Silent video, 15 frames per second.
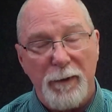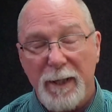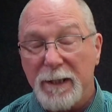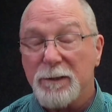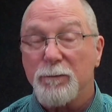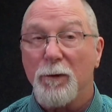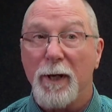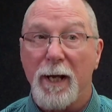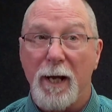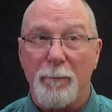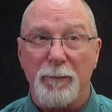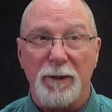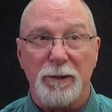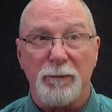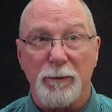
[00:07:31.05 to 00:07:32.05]
that's what
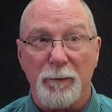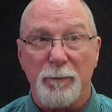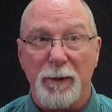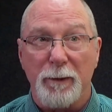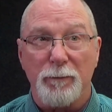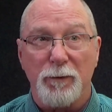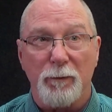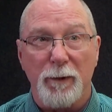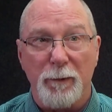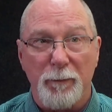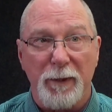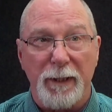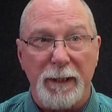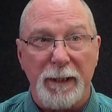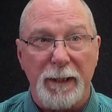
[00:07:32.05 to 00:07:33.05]
happens with people with
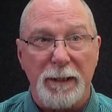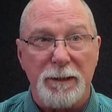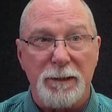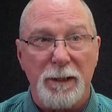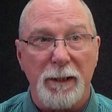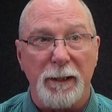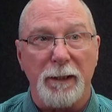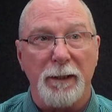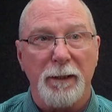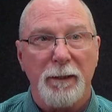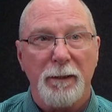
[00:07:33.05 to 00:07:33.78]
PTSD.